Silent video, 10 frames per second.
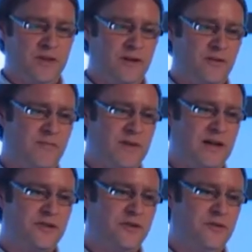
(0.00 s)
Now, going
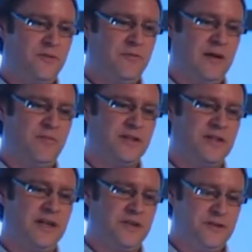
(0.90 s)
back to my
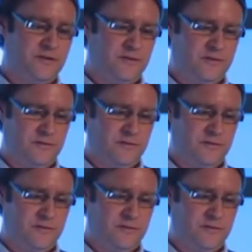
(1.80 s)
presentation,